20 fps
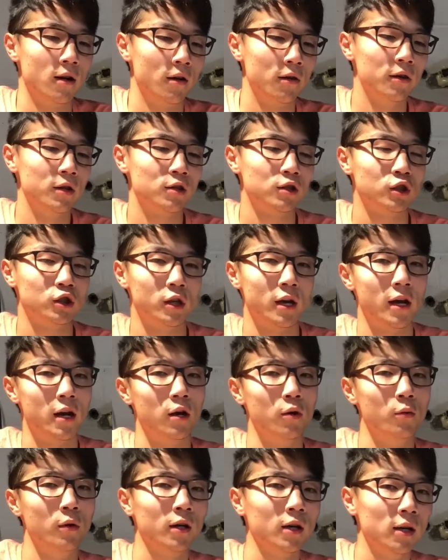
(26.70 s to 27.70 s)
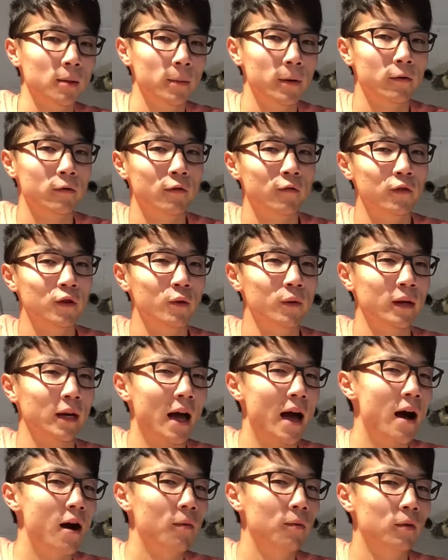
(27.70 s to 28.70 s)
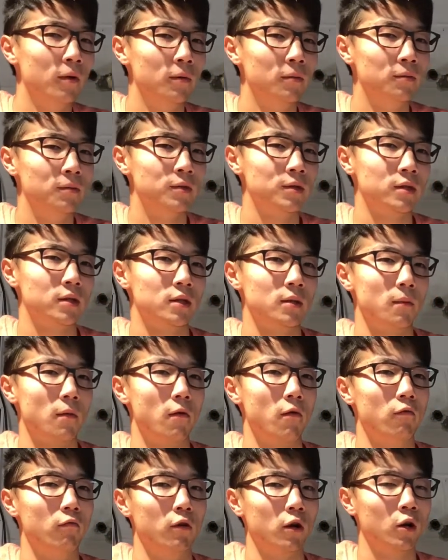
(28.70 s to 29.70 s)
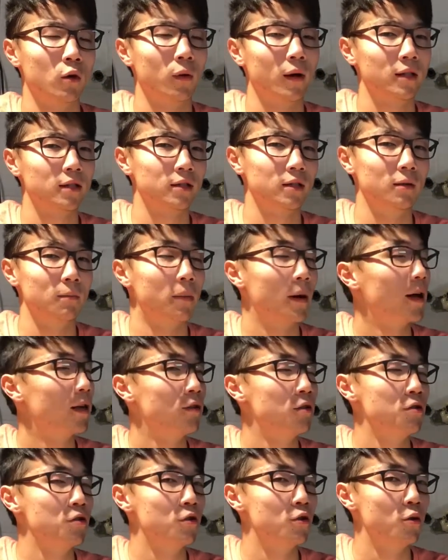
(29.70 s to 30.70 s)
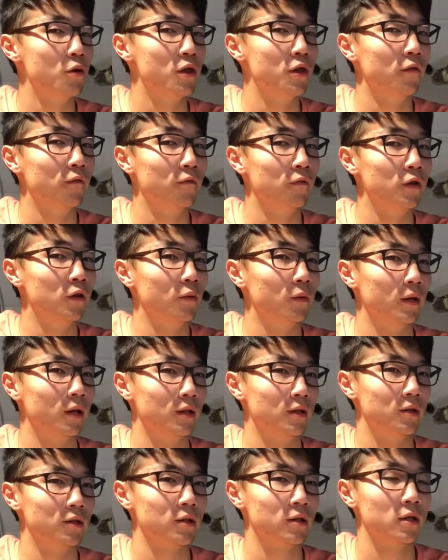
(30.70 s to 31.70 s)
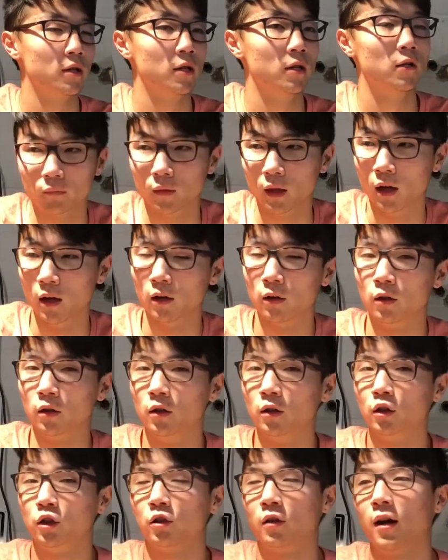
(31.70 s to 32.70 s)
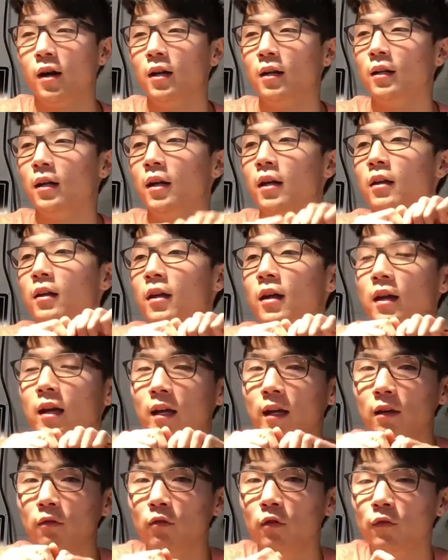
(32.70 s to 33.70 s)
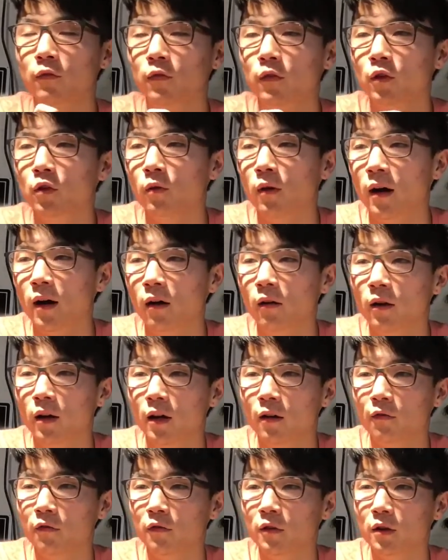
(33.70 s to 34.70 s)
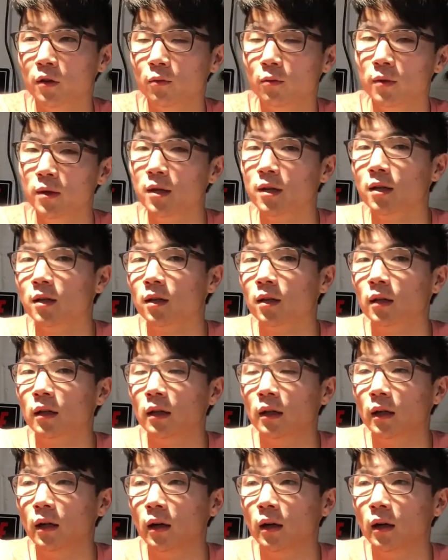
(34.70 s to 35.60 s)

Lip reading: on this channel, we're going to be reviewing albums requested by you, the viewers. And we're going to try to get a review out every week.